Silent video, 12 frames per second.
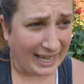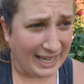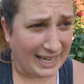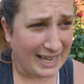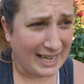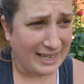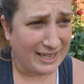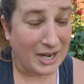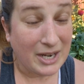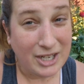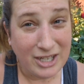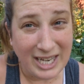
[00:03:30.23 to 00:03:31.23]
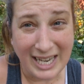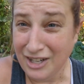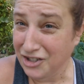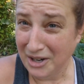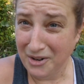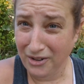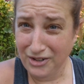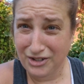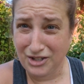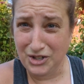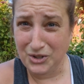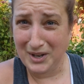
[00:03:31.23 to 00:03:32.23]
and in general,
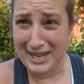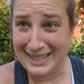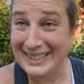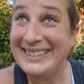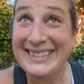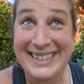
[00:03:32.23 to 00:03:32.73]
just enjoying